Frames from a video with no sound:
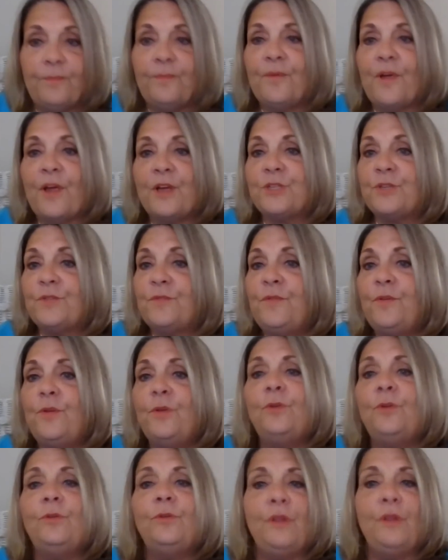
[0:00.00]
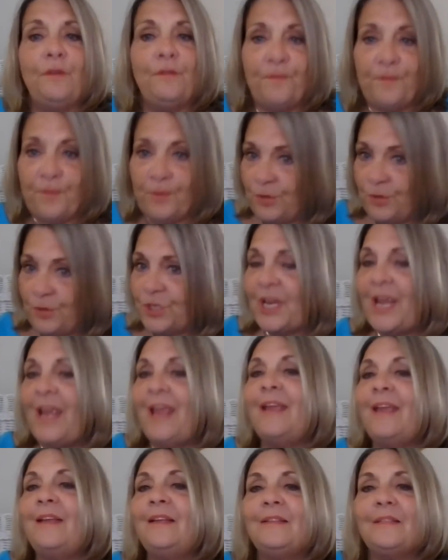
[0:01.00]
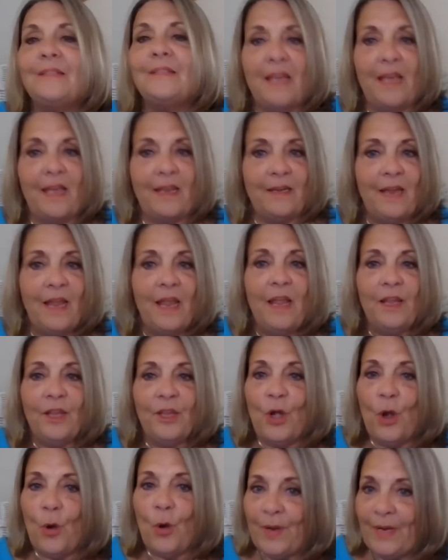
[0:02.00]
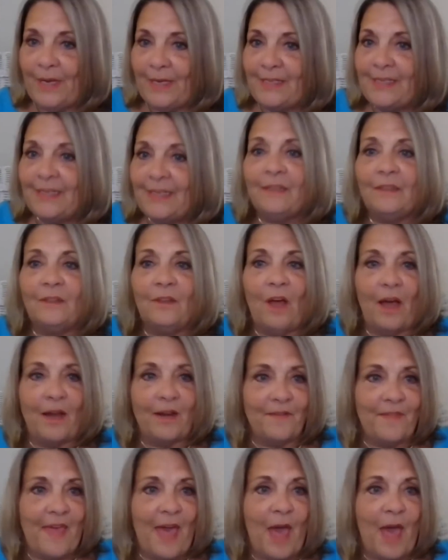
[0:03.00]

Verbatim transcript: fresh food and food chains. And, you know, we did a lot of